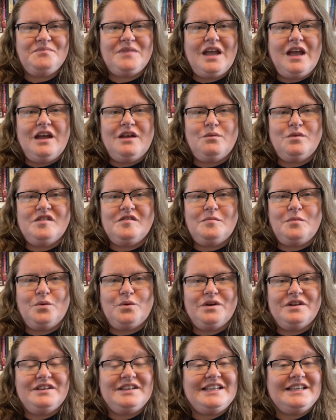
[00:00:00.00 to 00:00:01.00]
and was
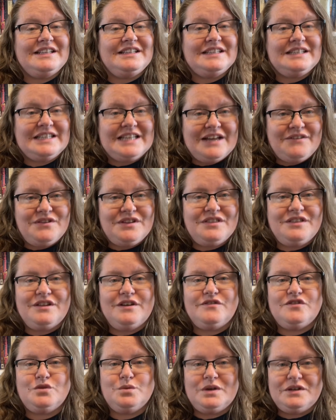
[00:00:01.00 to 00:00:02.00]
born the 11th
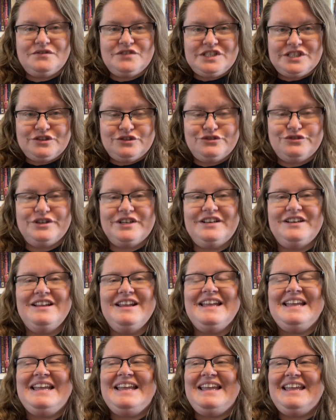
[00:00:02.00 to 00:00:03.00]
of 12 children
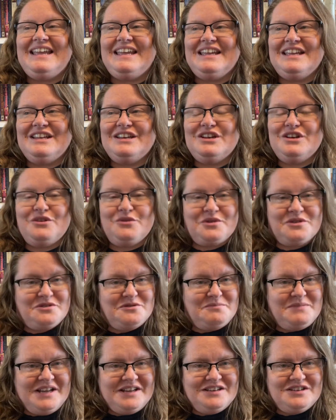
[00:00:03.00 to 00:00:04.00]
in
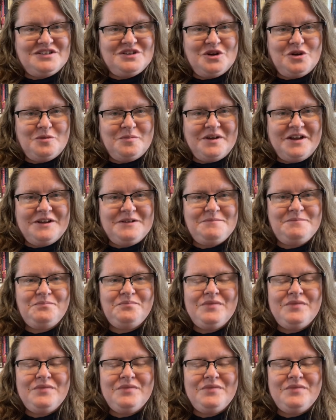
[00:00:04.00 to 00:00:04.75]
northern Manitoba.